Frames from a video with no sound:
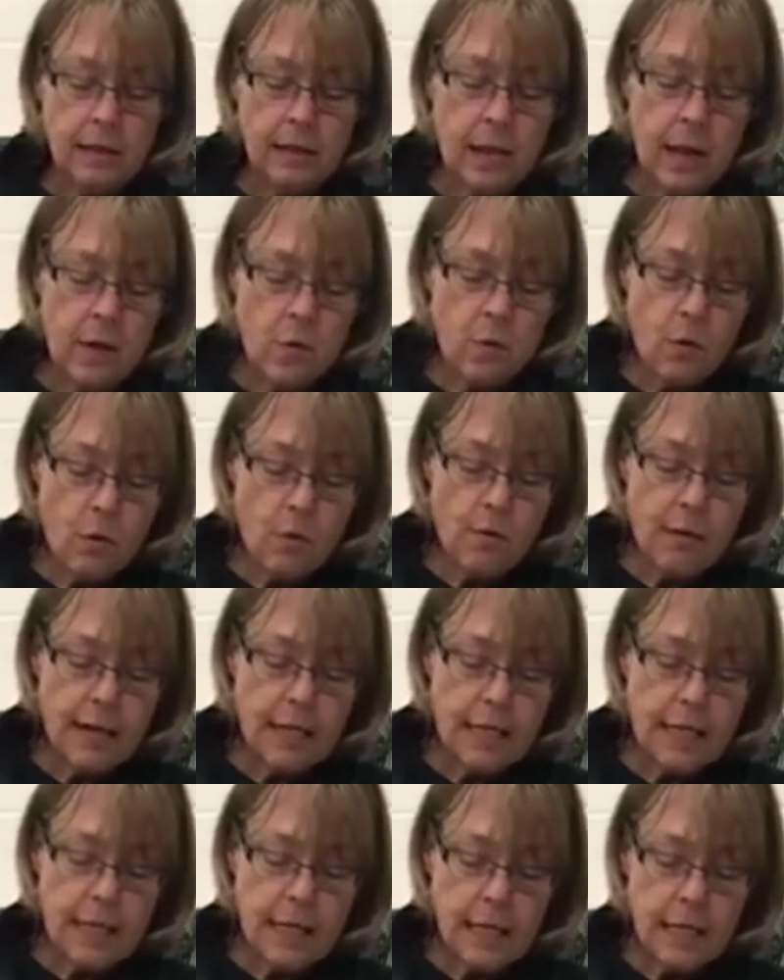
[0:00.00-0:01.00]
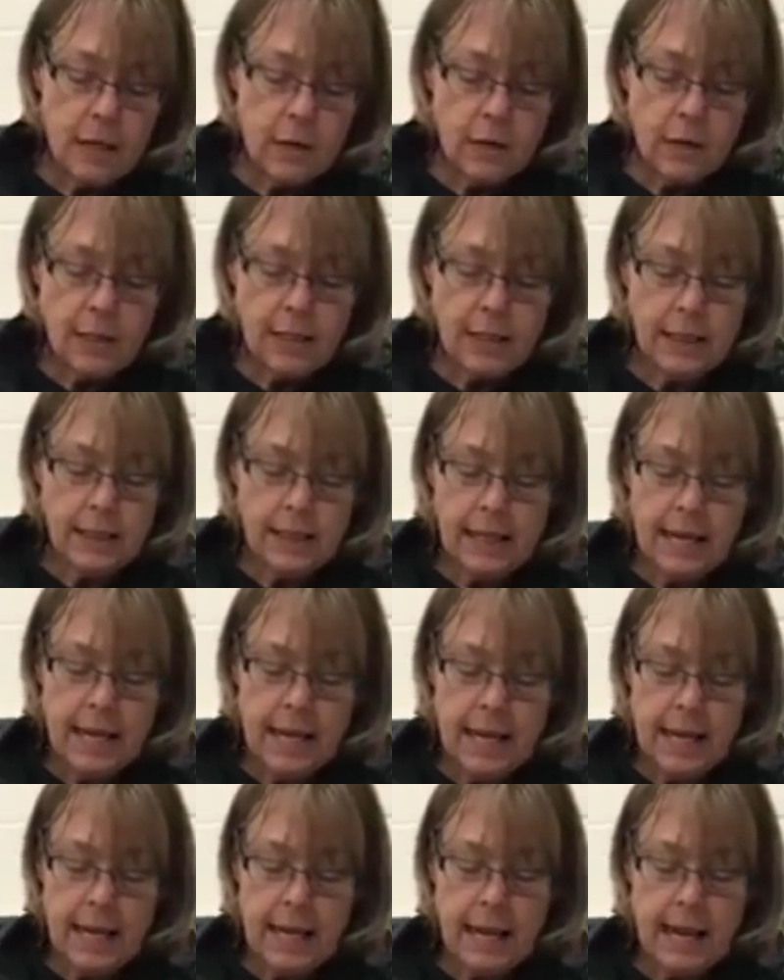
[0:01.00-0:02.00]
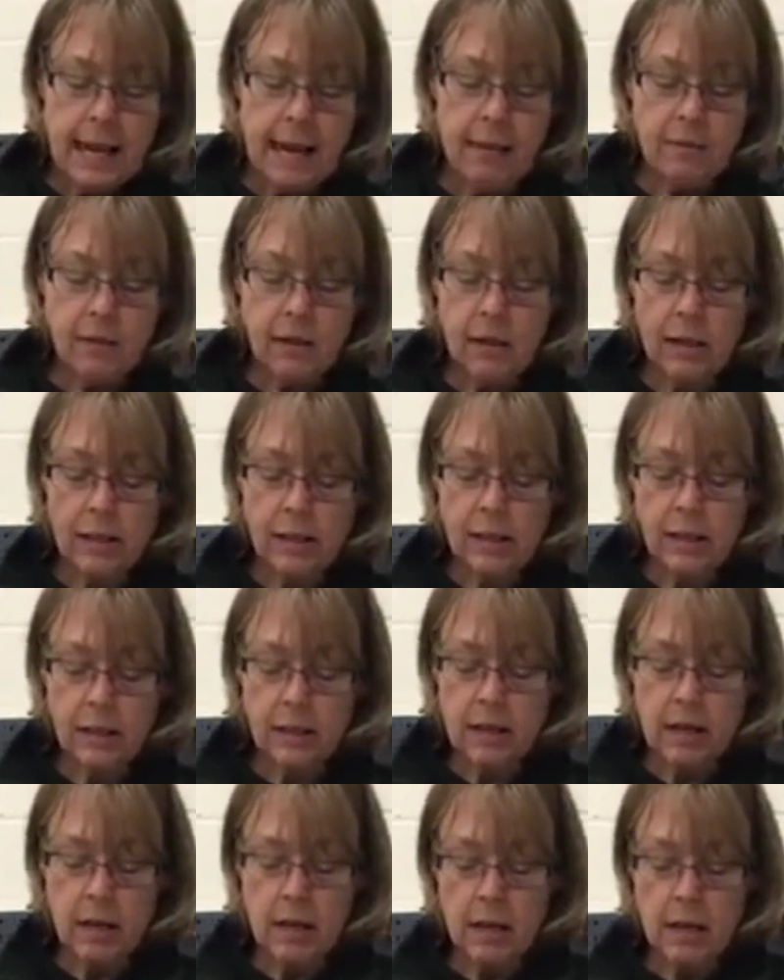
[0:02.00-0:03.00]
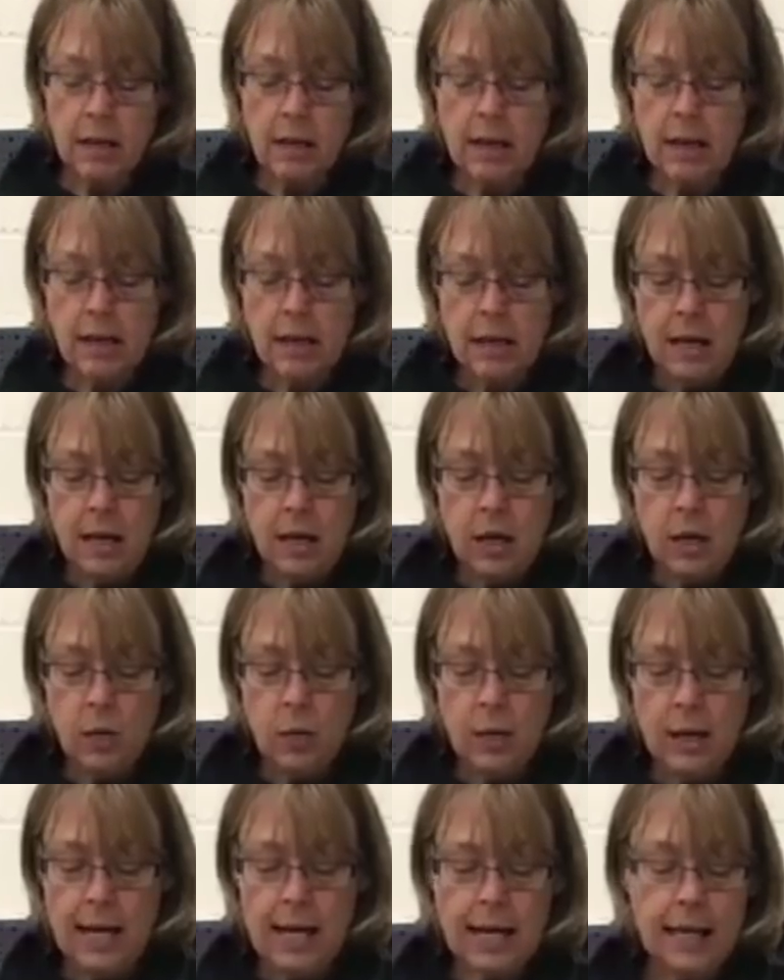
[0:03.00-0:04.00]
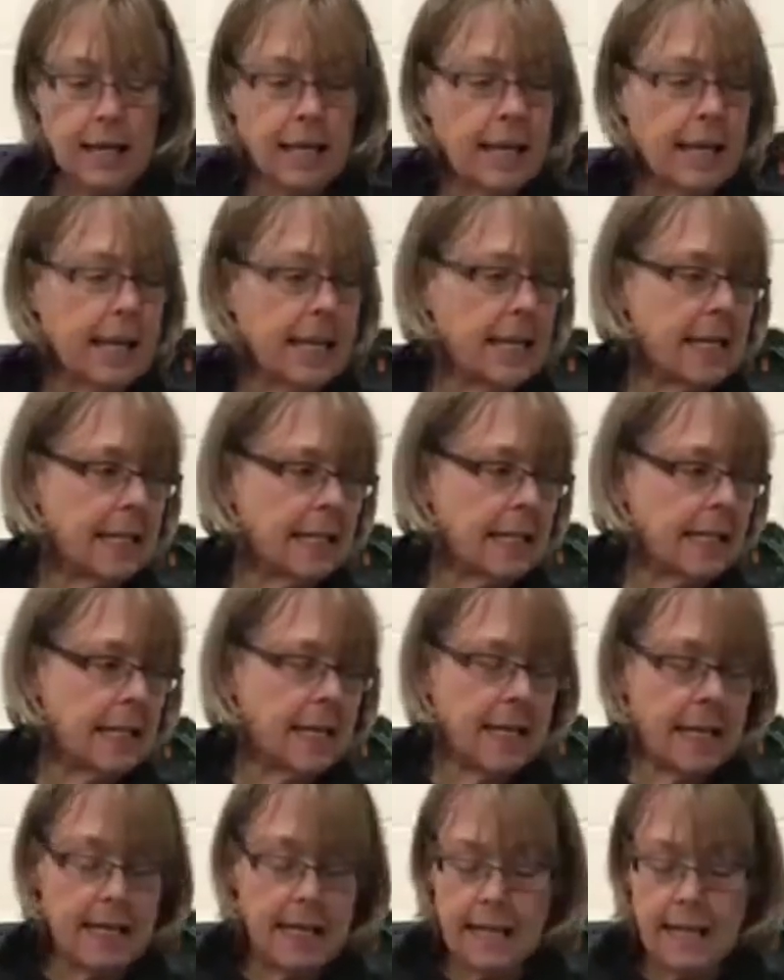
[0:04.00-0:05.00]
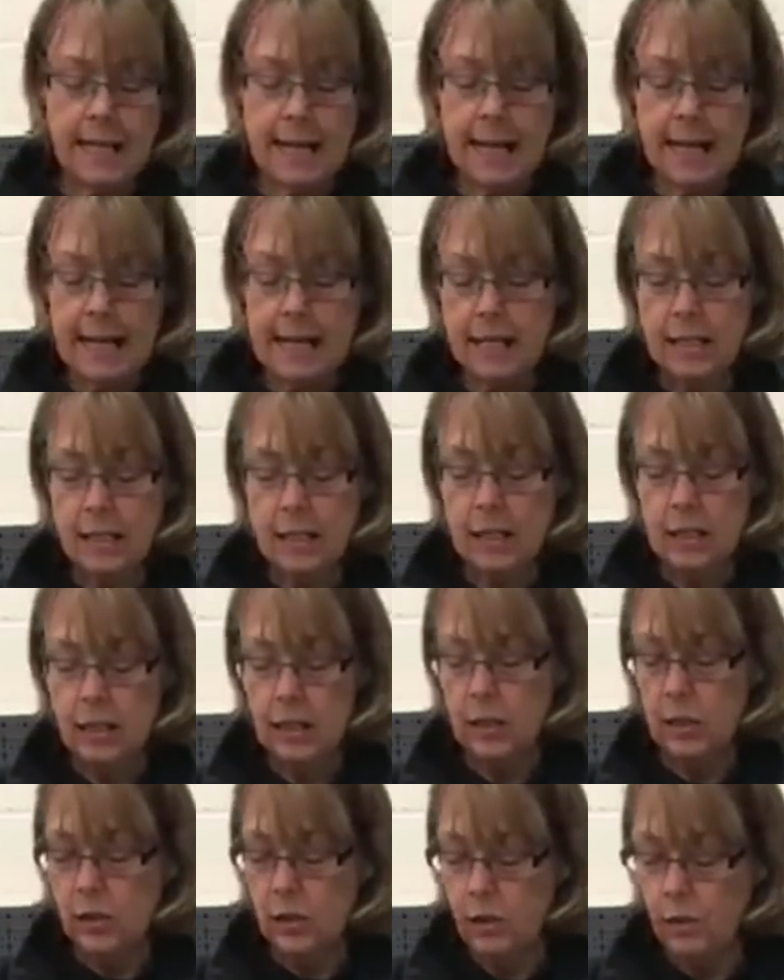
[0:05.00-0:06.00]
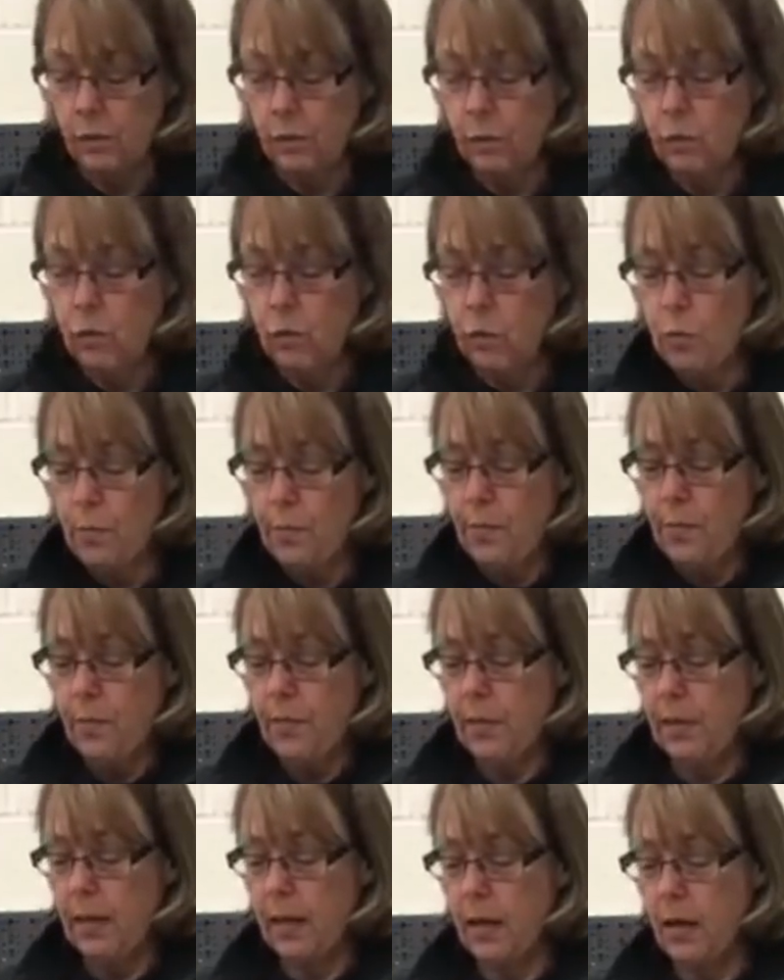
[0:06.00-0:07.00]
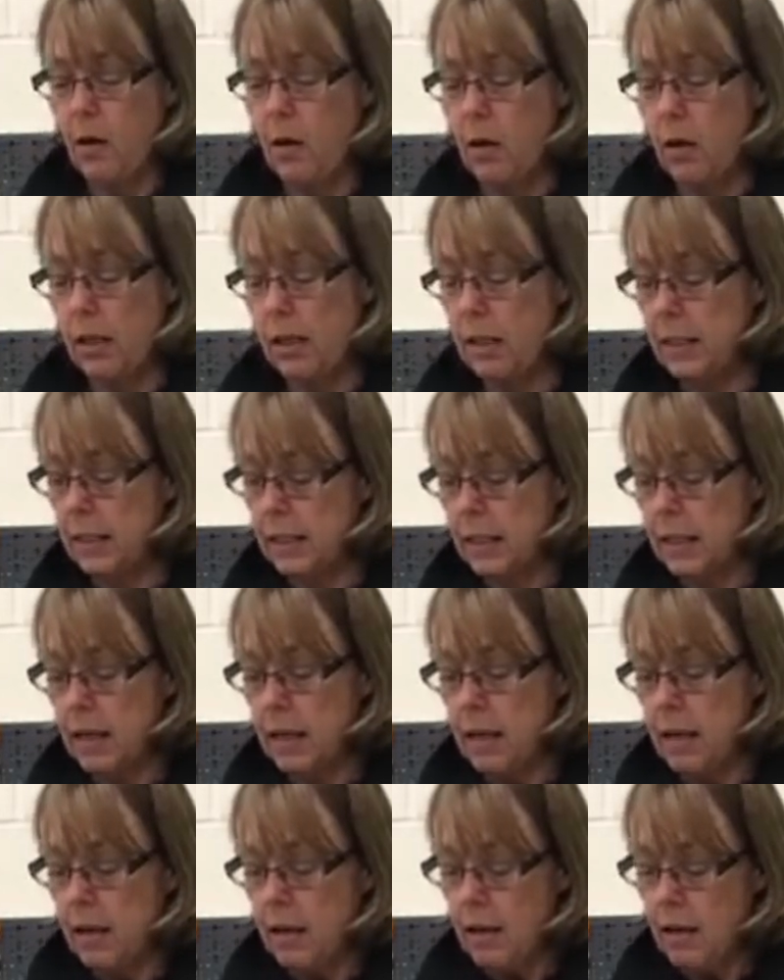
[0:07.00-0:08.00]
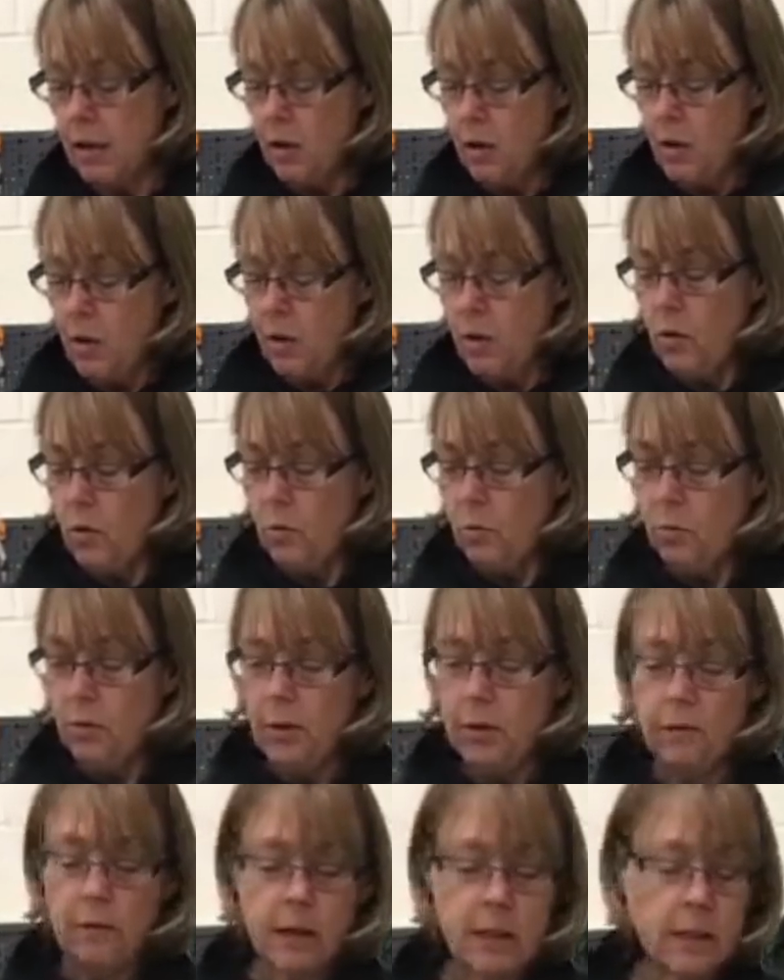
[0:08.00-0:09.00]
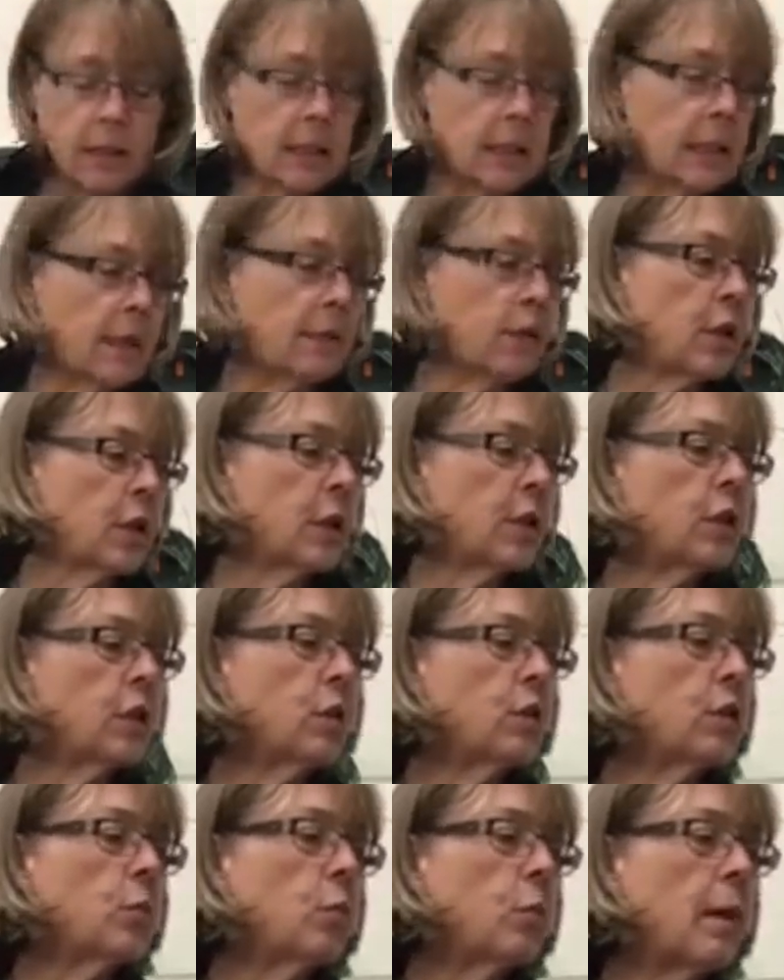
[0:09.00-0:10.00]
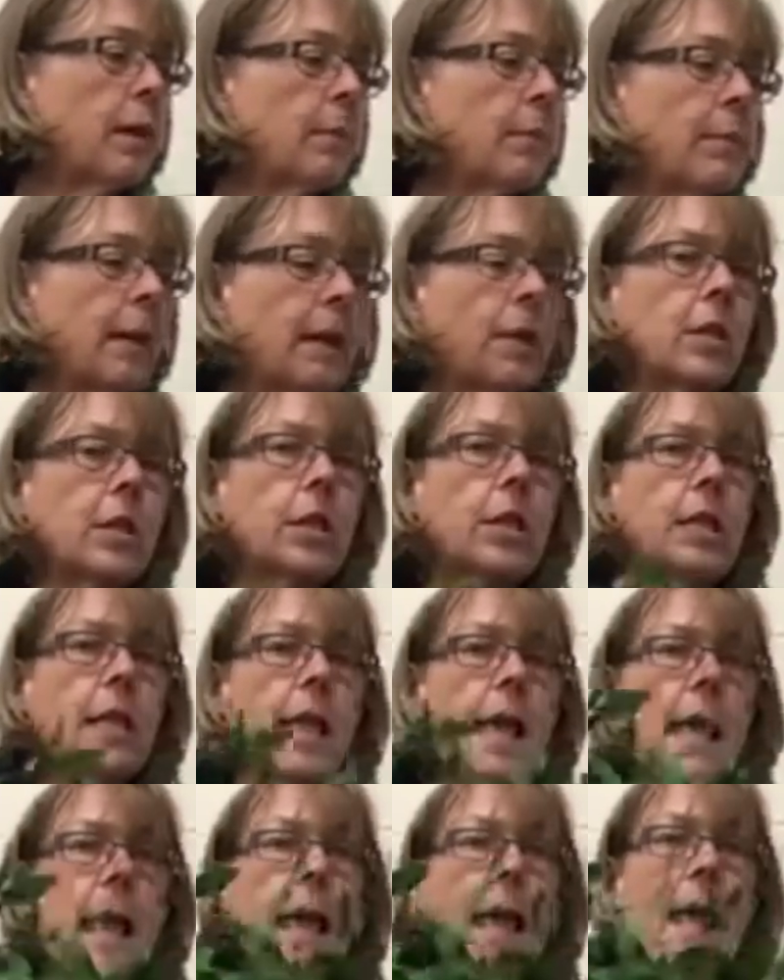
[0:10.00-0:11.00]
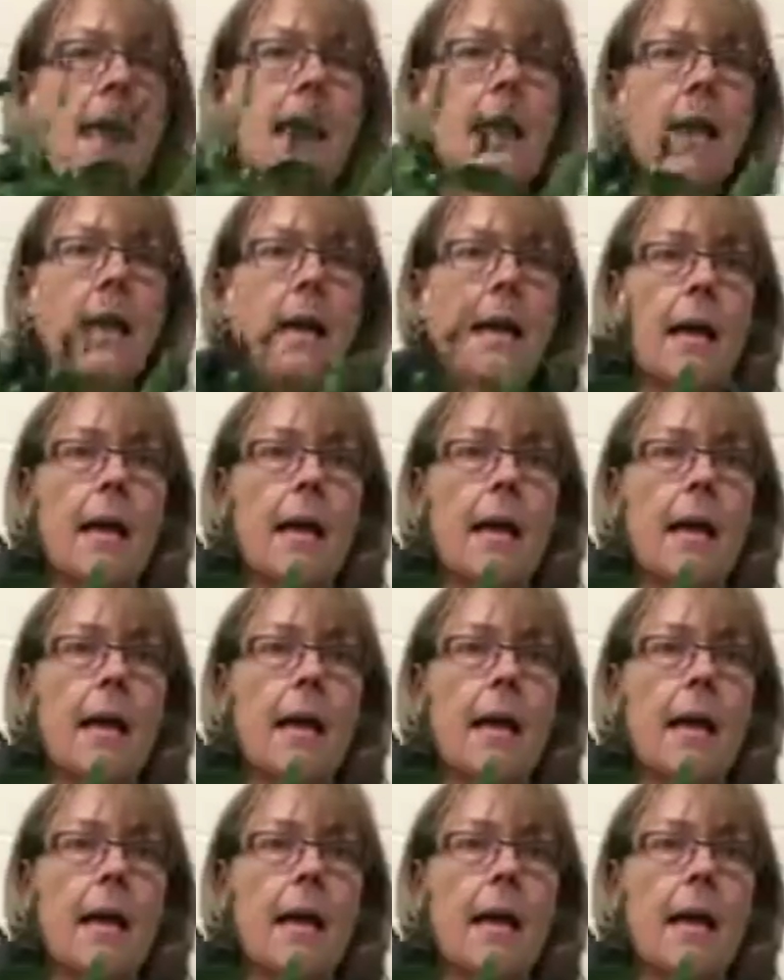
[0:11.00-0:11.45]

So already you can see how nice and quick and easy that is to form the garland with the ruscus. I've just used one bunch there.